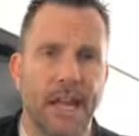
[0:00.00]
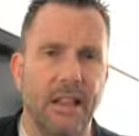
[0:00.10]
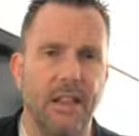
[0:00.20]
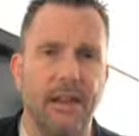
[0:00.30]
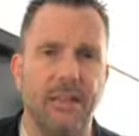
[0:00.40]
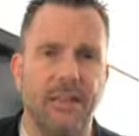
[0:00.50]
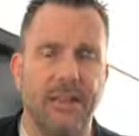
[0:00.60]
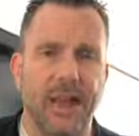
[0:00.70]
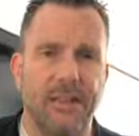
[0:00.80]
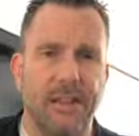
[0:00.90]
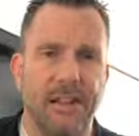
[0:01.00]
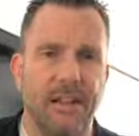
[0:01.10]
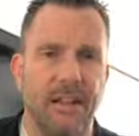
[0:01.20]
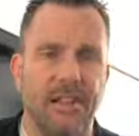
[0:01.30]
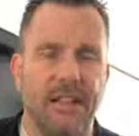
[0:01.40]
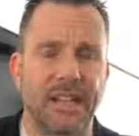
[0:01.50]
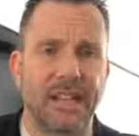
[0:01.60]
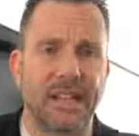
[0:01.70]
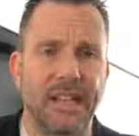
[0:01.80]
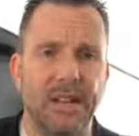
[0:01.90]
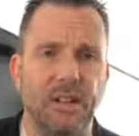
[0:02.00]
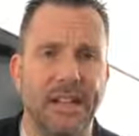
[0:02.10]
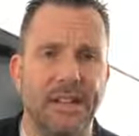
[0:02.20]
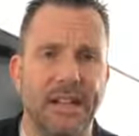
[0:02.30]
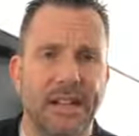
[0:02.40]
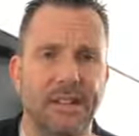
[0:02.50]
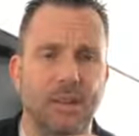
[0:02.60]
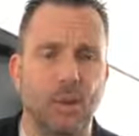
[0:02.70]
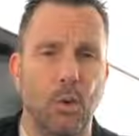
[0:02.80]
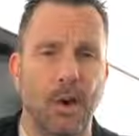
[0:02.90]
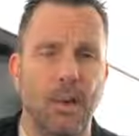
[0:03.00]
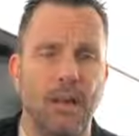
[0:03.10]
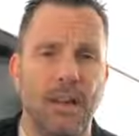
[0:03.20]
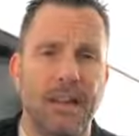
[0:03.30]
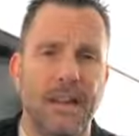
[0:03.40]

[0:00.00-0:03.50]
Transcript: And I love the fact that he does it here at the age of 12,